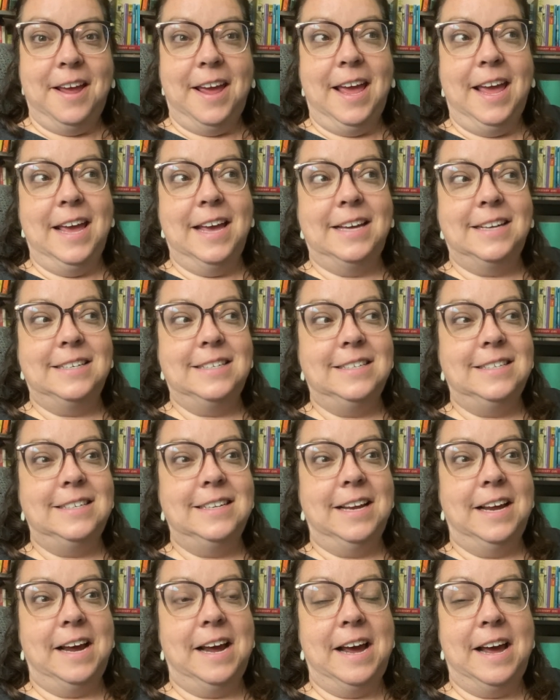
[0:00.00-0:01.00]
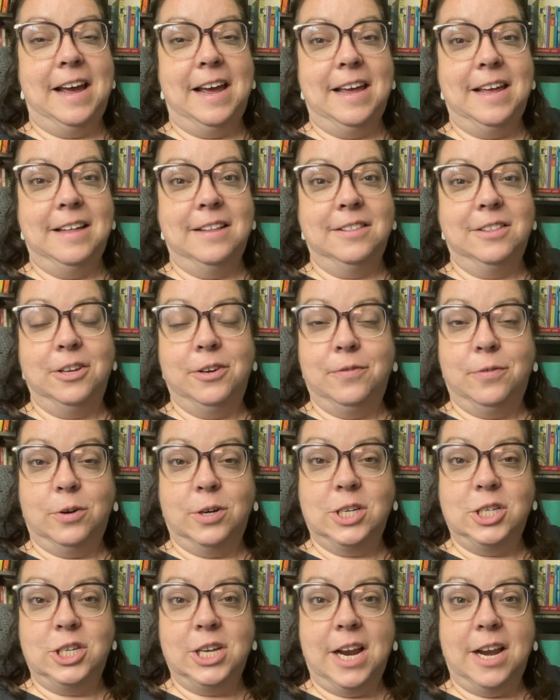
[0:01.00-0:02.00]
and I look
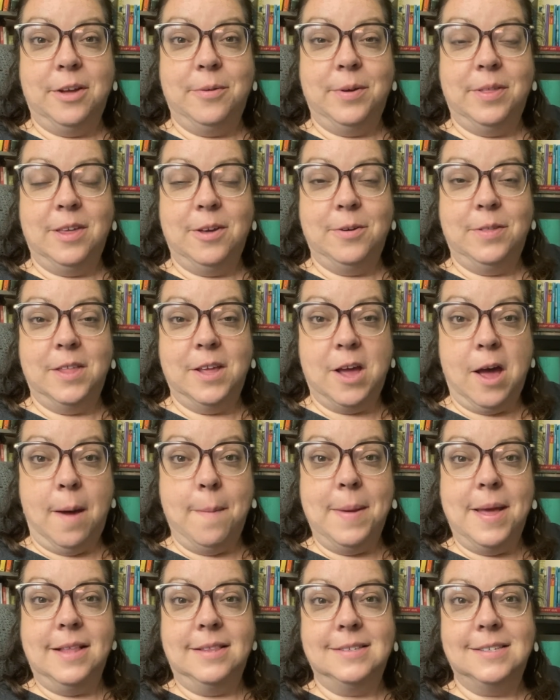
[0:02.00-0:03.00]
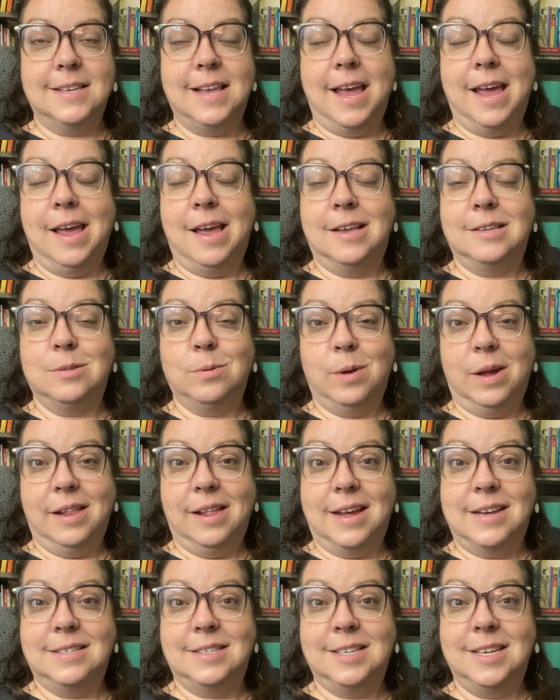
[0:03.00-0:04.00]
forward to chatting with you in the comments as well
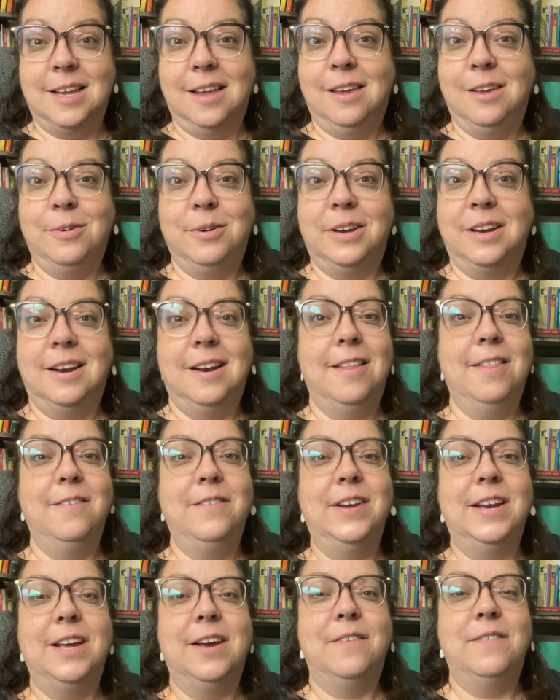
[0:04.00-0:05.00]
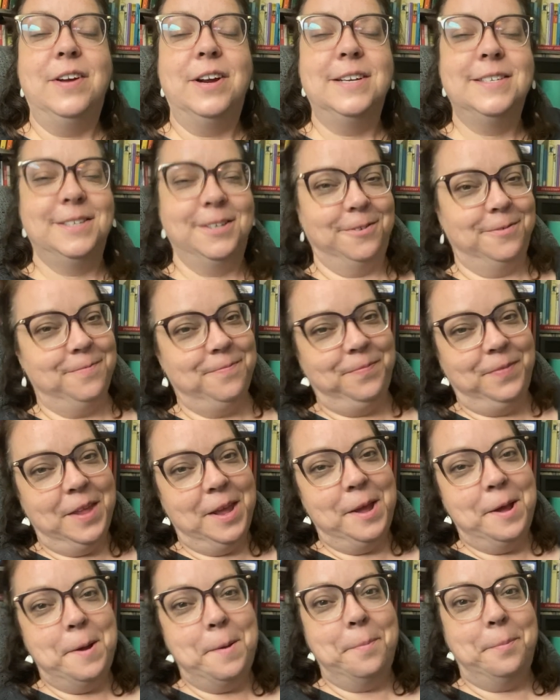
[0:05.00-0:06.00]
as seeing you in another video very soon.
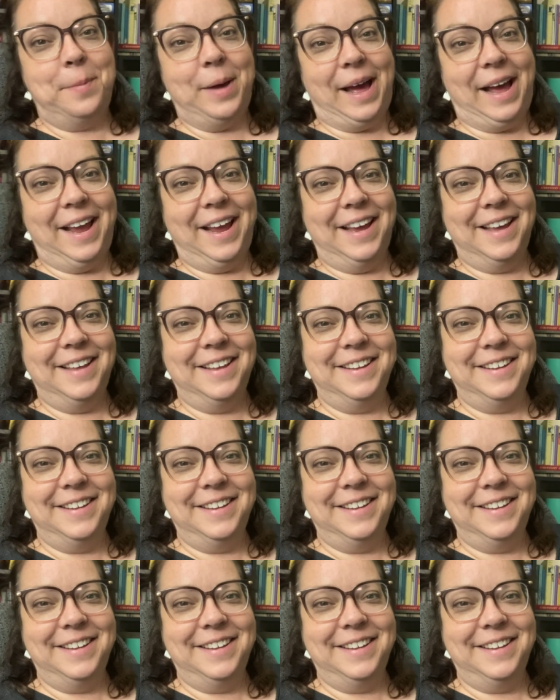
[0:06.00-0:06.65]
Bye.